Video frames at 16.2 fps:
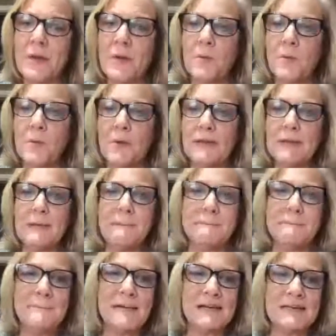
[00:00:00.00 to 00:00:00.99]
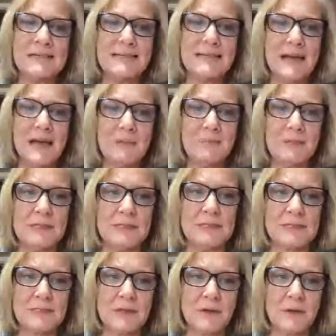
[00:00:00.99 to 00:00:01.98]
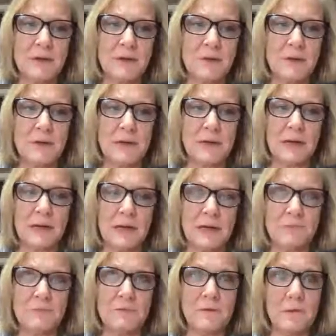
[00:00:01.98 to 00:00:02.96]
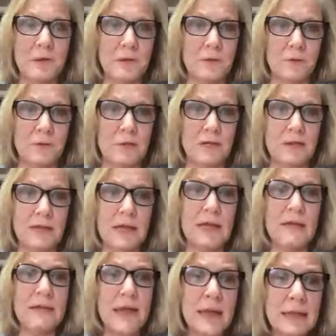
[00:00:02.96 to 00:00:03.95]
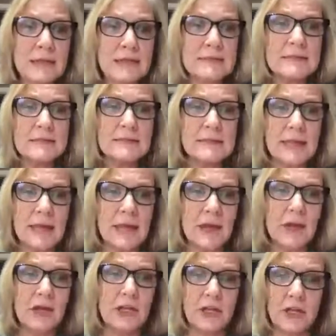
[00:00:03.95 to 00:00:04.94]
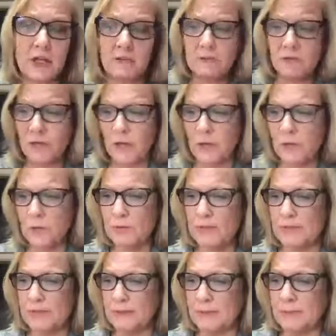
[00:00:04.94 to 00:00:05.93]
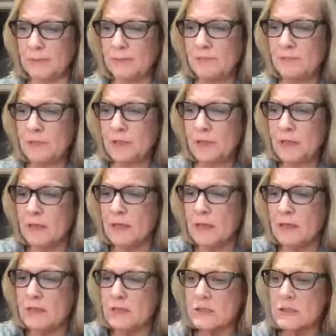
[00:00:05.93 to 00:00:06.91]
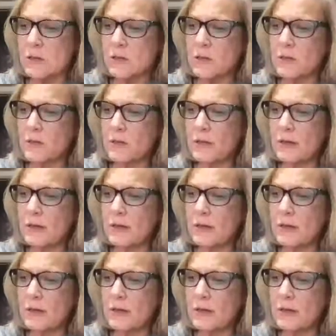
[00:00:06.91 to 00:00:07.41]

we might not be so familiar with, and that is the area of coding. So